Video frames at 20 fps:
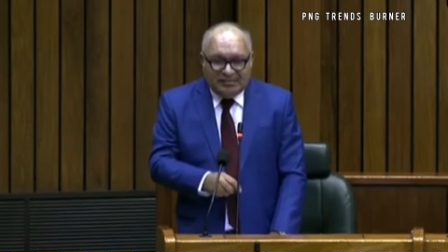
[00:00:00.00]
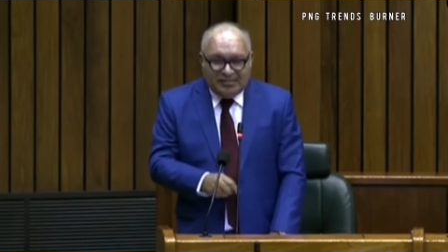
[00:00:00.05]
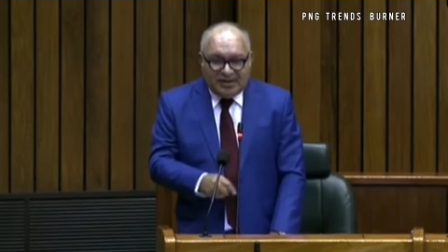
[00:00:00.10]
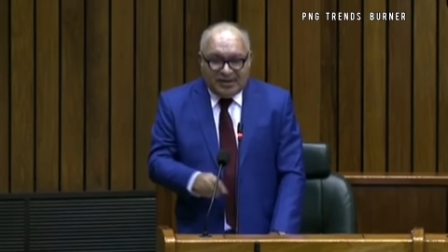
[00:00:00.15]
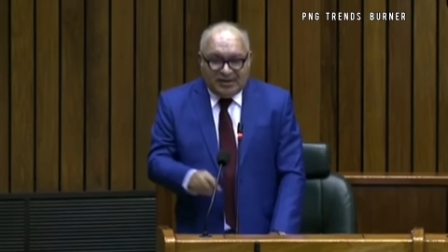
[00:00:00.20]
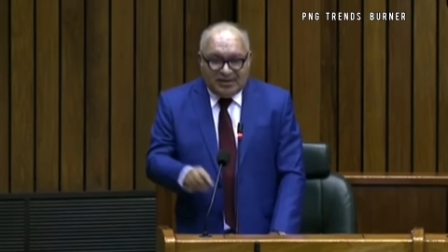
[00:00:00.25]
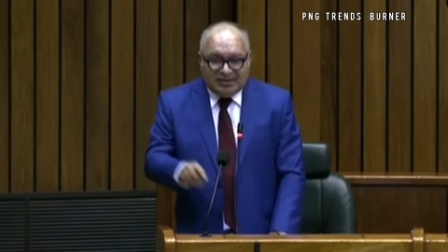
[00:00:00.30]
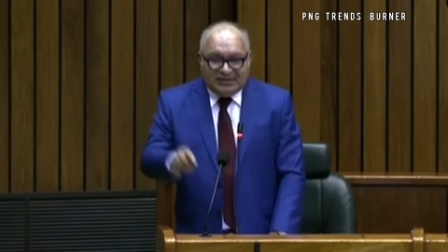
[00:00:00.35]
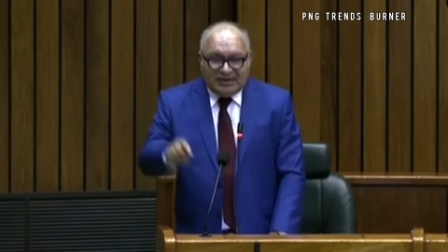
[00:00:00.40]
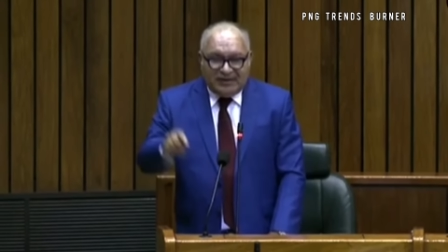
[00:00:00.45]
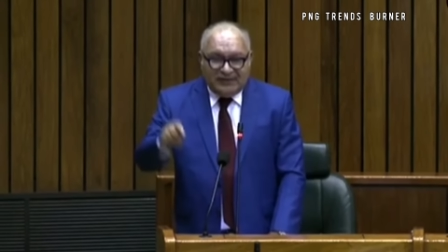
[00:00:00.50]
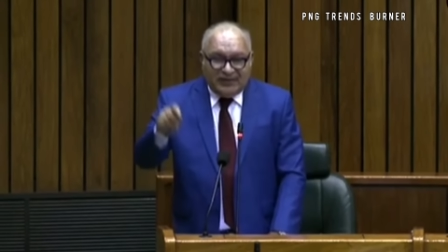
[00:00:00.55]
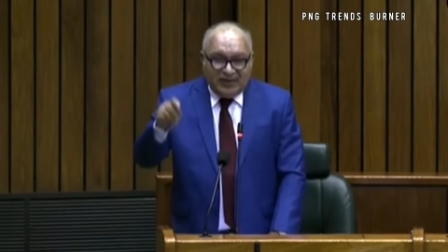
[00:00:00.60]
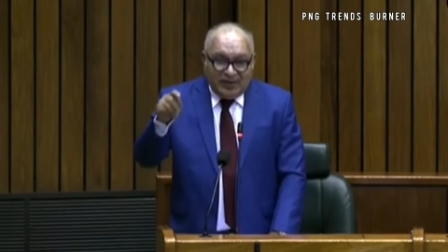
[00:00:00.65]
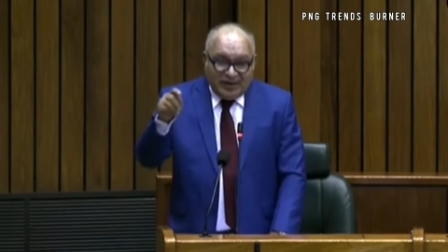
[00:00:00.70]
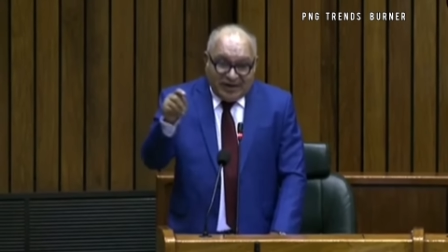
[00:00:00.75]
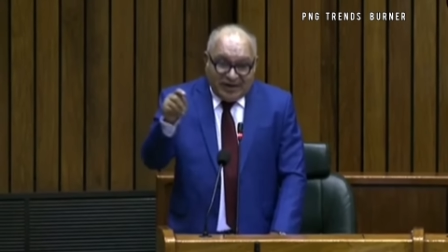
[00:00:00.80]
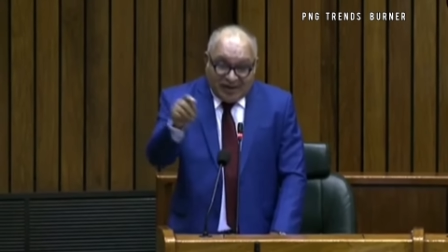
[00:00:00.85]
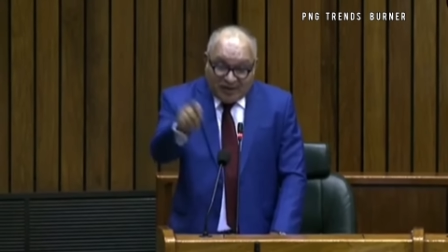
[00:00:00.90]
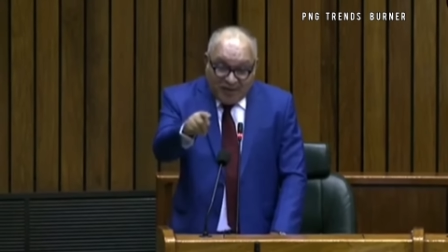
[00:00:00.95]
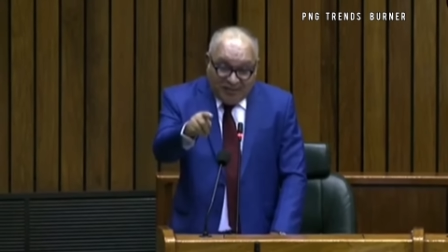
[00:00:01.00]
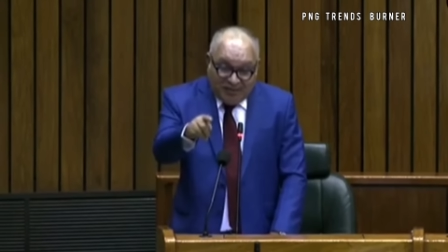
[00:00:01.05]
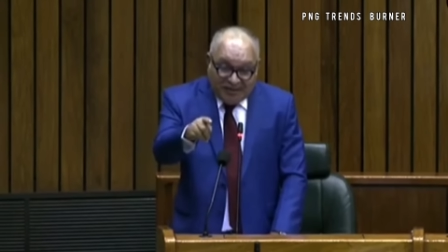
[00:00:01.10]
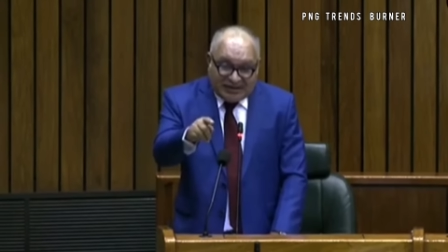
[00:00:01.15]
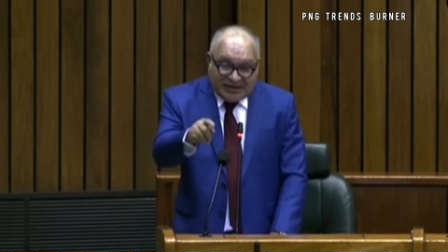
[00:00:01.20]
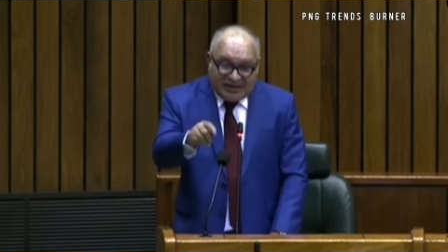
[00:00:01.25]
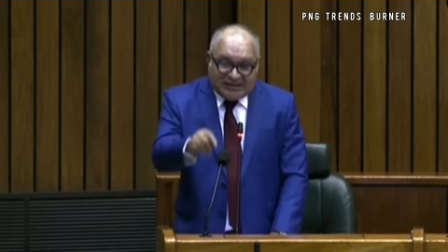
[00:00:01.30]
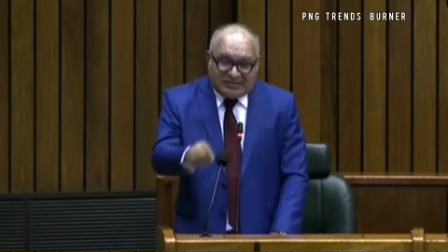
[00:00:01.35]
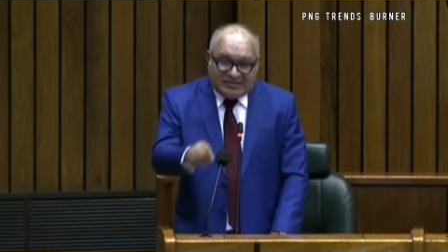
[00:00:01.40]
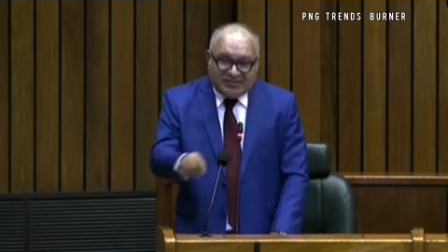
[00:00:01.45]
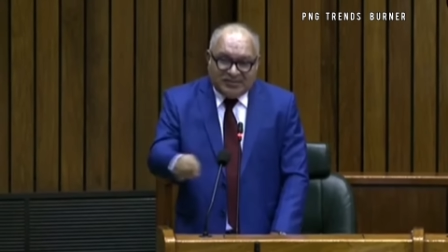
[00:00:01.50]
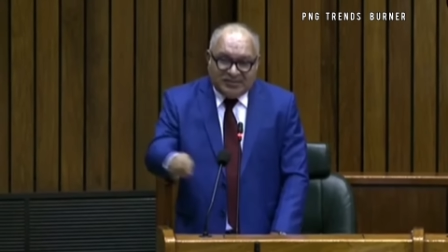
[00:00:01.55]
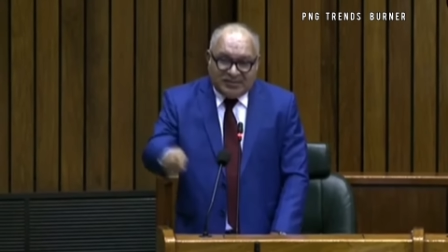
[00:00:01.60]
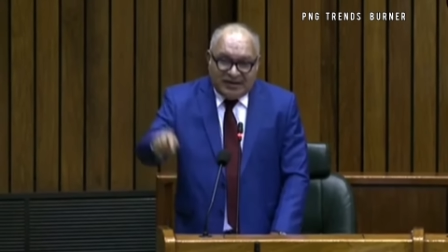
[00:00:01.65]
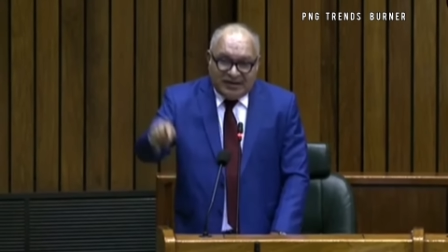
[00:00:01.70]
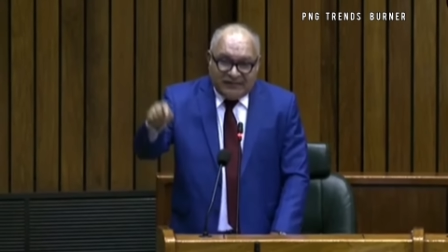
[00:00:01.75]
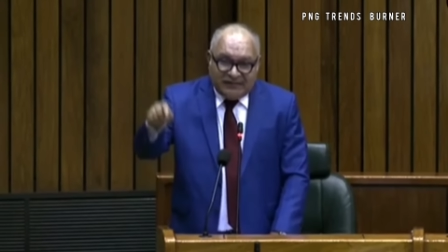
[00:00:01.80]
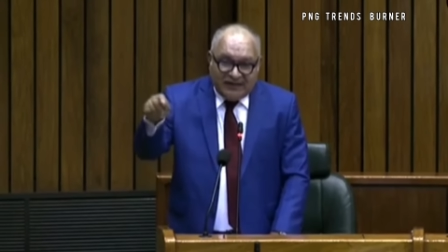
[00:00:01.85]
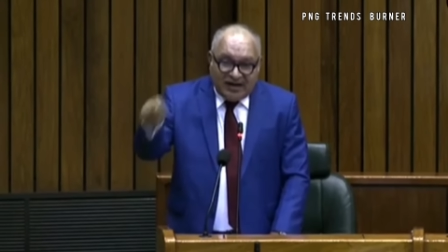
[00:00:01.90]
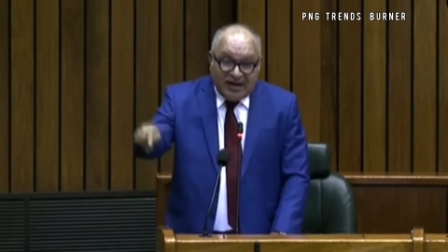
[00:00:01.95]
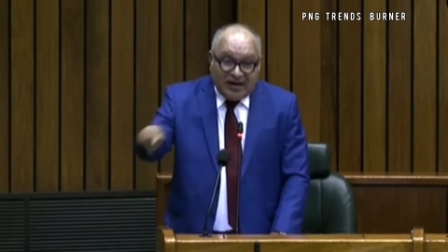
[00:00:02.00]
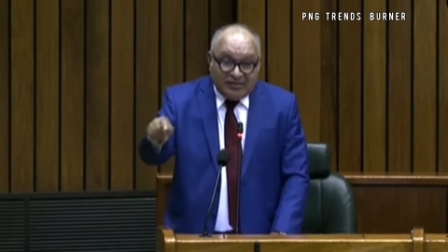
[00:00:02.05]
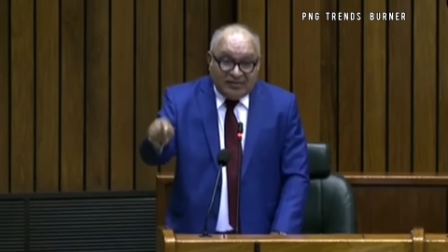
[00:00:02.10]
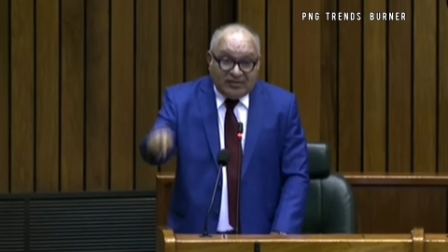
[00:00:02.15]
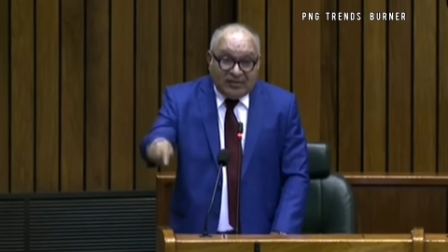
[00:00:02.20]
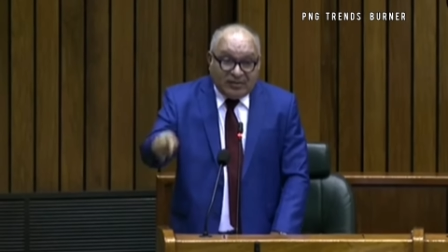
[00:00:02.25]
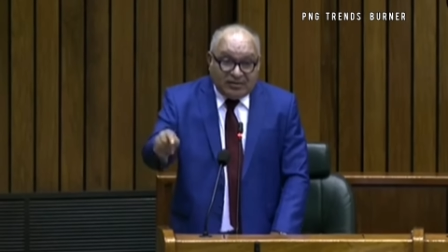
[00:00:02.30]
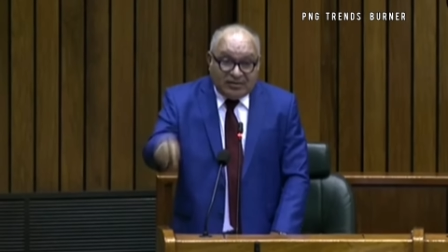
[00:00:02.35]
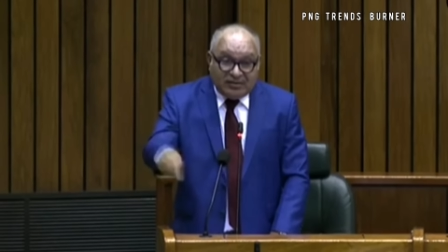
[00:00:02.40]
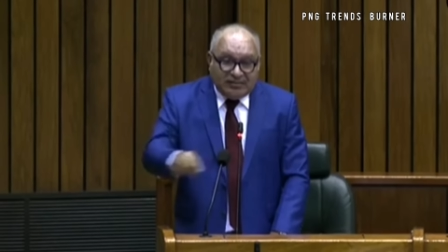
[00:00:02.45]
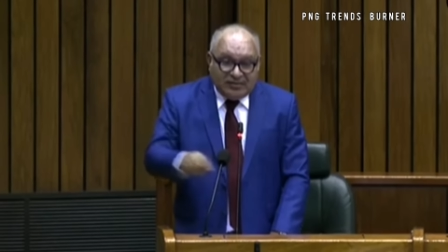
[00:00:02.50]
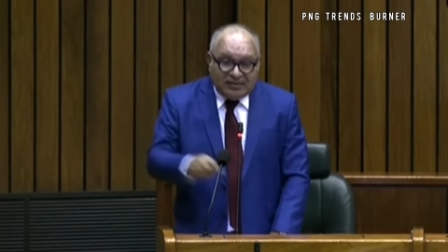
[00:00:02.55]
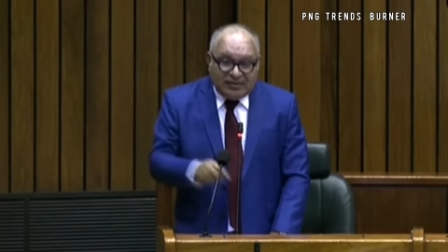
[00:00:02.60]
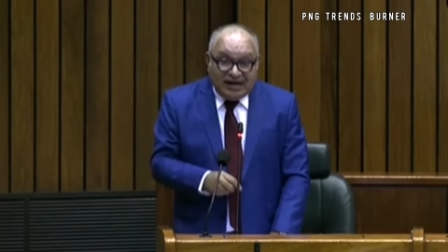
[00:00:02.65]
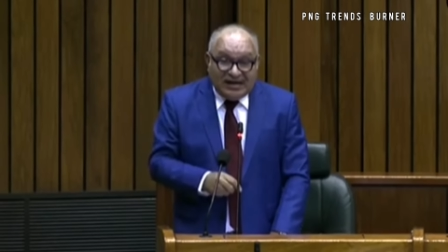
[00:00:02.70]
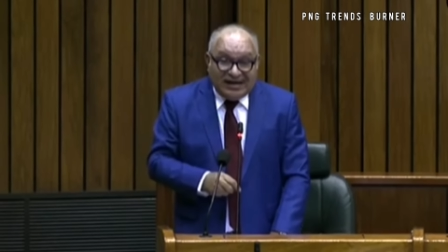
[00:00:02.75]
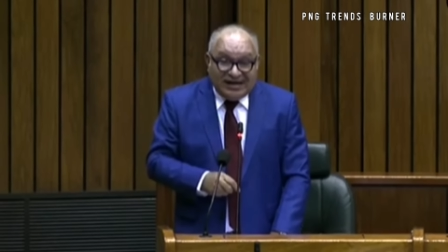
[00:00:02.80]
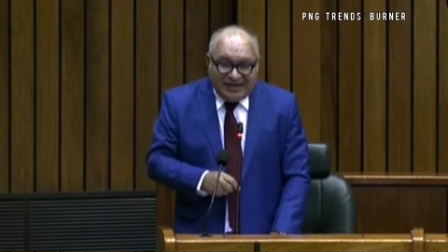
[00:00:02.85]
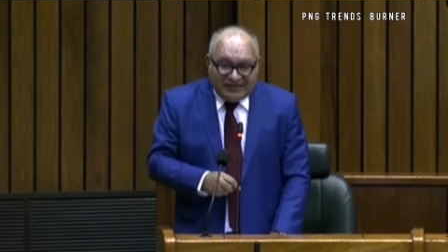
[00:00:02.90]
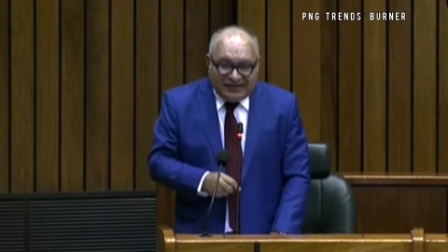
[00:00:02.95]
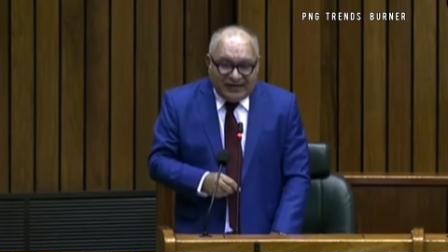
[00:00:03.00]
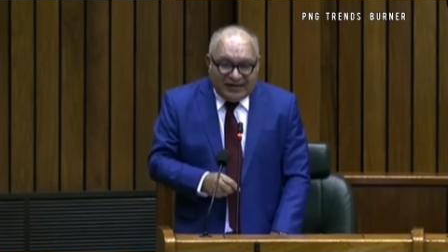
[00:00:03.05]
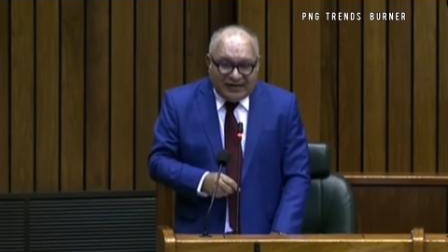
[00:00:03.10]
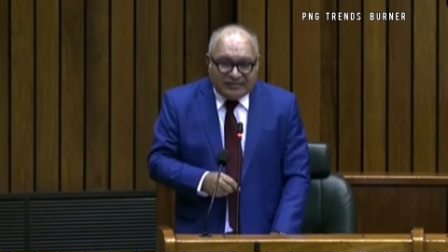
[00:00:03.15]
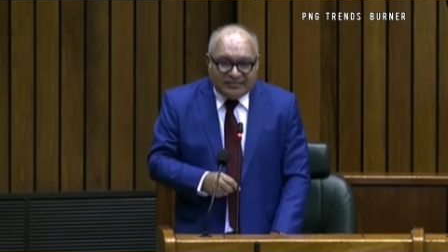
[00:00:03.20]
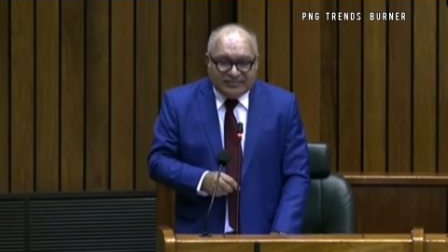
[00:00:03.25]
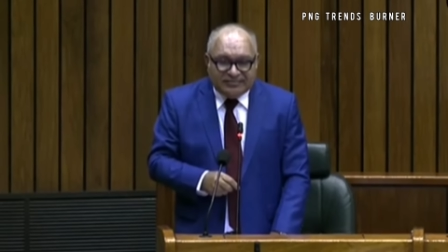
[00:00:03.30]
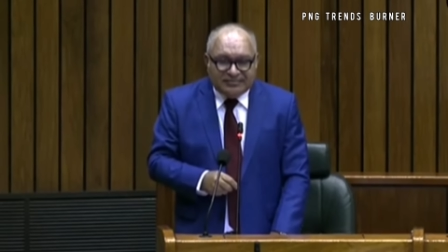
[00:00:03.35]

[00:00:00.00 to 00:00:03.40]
Because of your incompetence, we have now not done anything.